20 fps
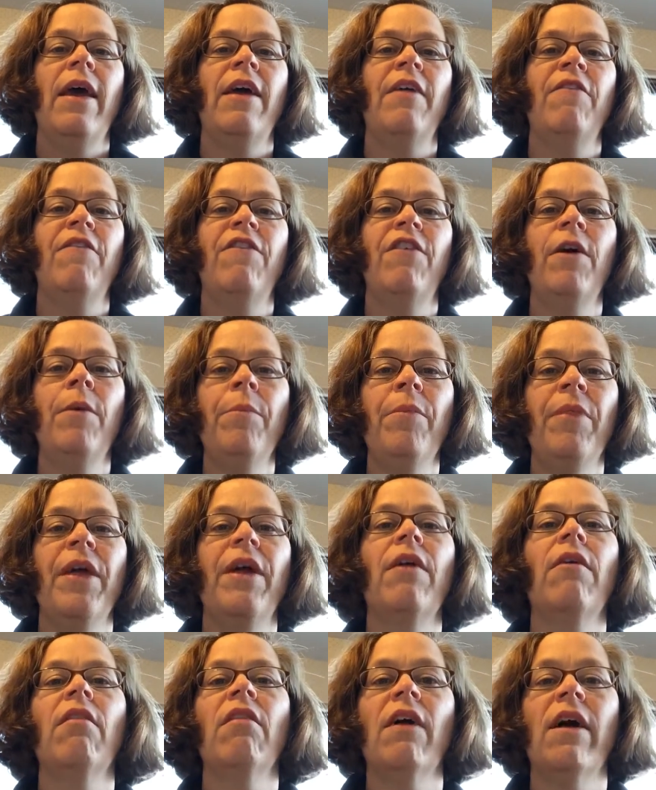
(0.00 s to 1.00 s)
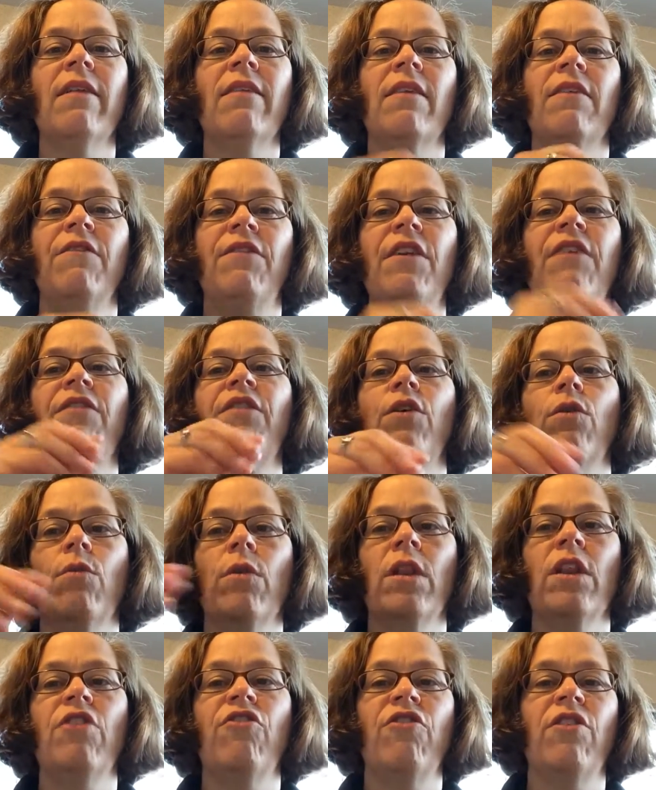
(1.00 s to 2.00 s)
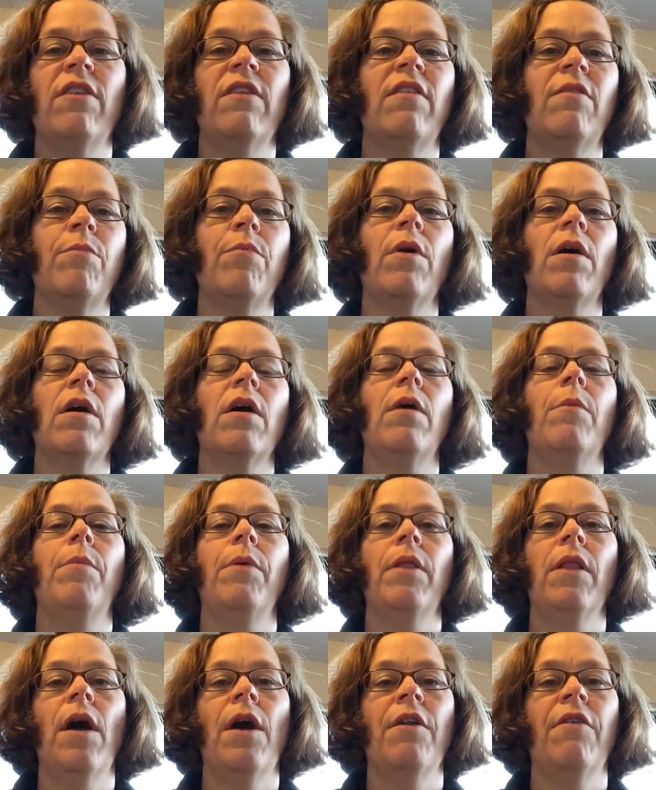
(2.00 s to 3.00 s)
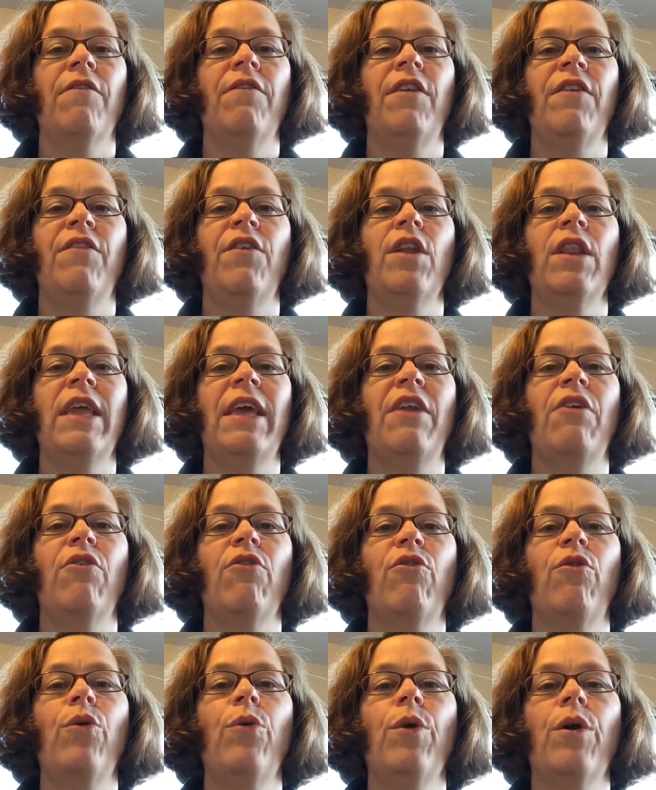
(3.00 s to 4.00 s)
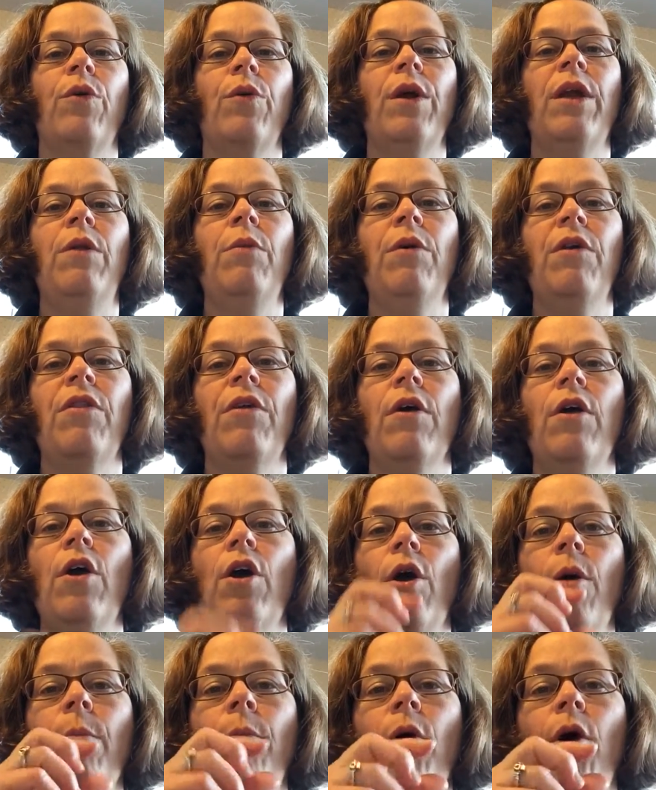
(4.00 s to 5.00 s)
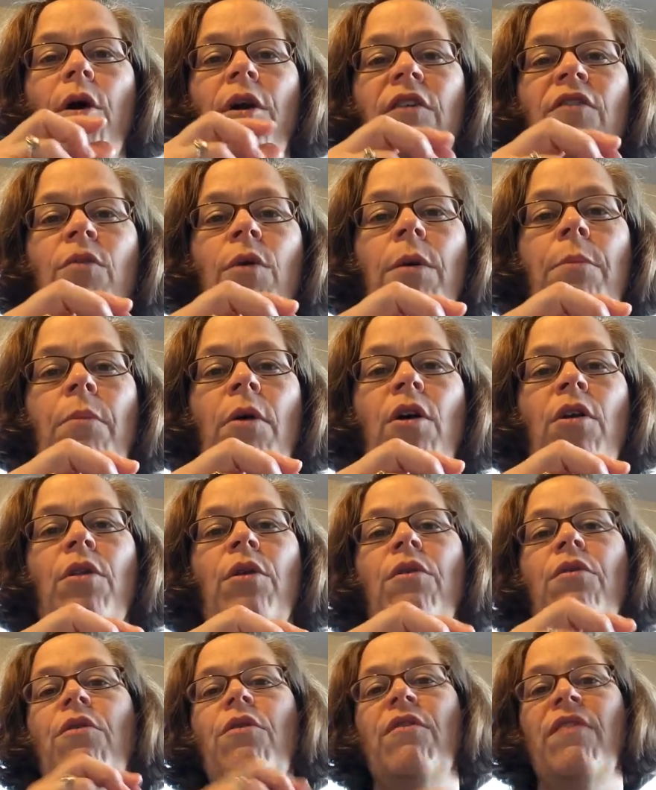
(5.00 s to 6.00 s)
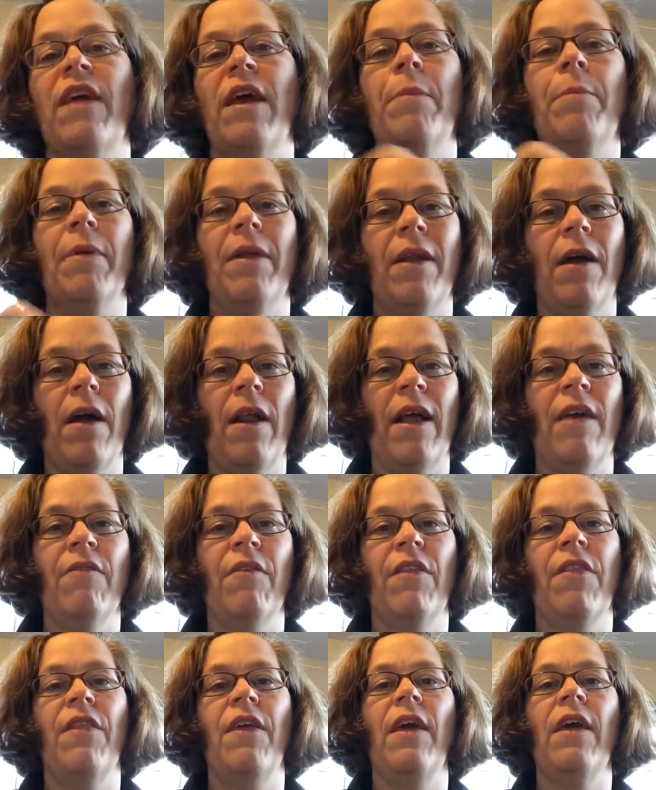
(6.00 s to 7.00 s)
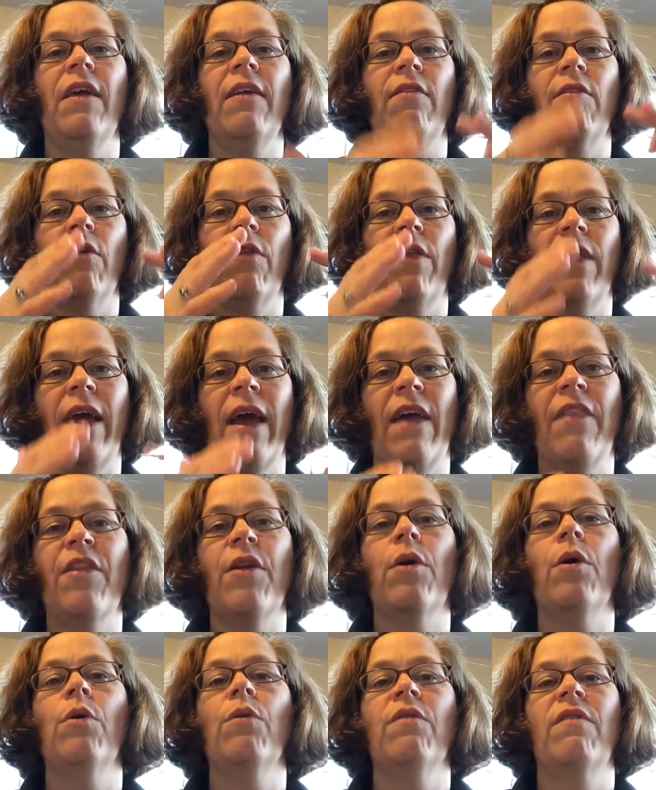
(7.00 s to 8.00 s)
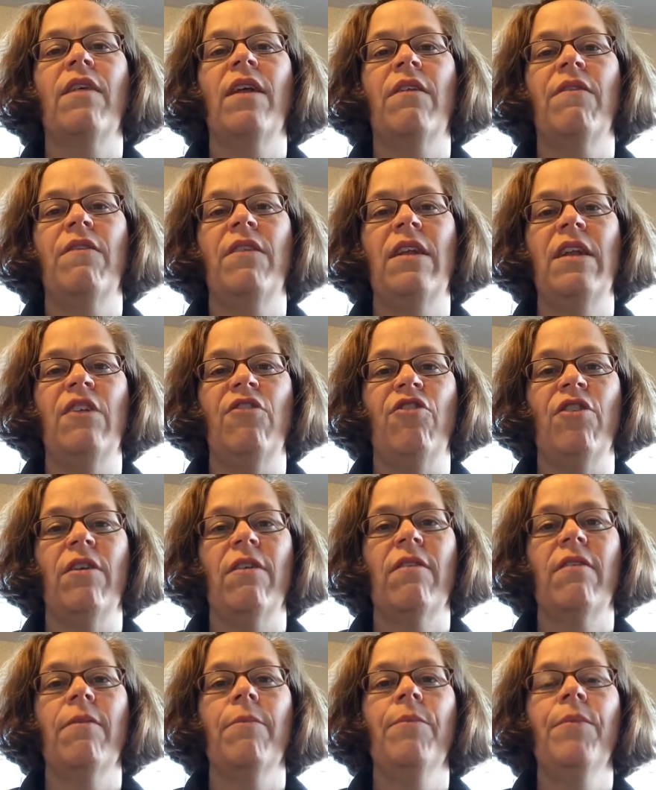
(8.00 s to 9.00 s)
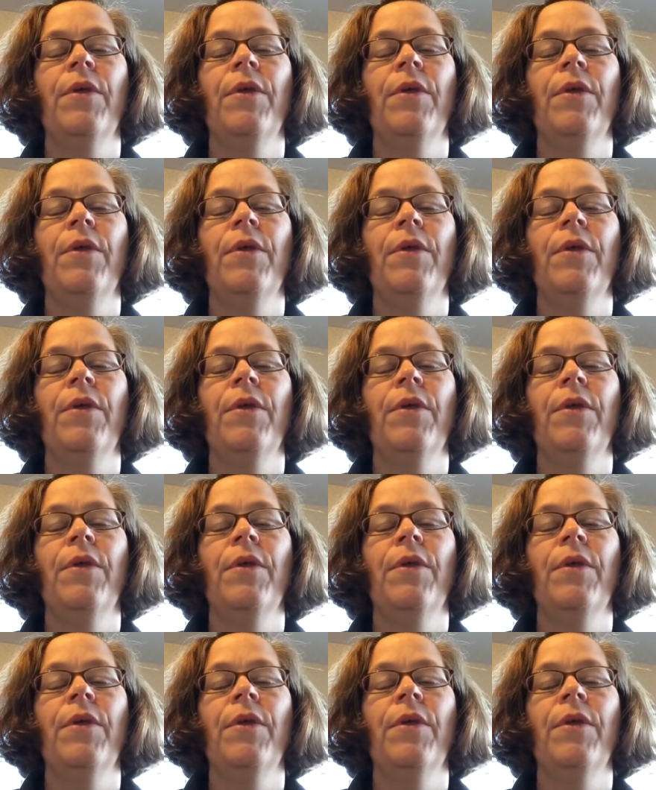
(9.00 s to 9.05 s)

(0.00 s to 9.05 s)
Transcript: And from there, lots of different religions sprung up, a lot of different leaders who agreed with part of what Martin Luther said, but not everything, and so they had their own set of teachings.